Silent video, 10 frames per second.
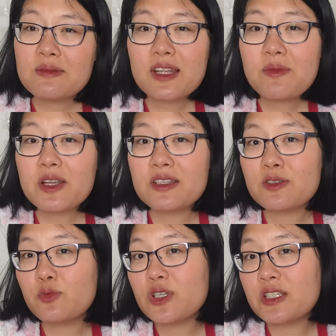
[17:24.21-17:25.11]
Sometimes I
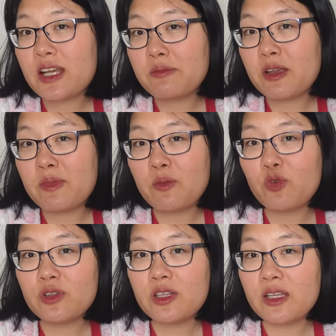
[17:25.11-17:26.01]
just wish that my mom
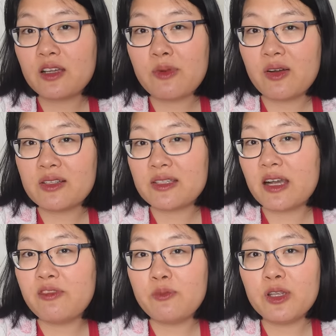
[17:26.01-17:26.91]
would think about
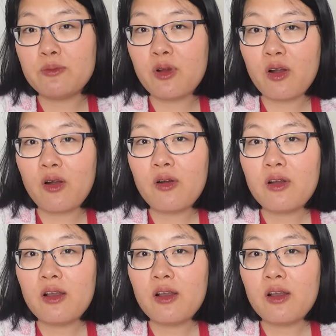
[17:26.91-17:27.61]
herself a bit more,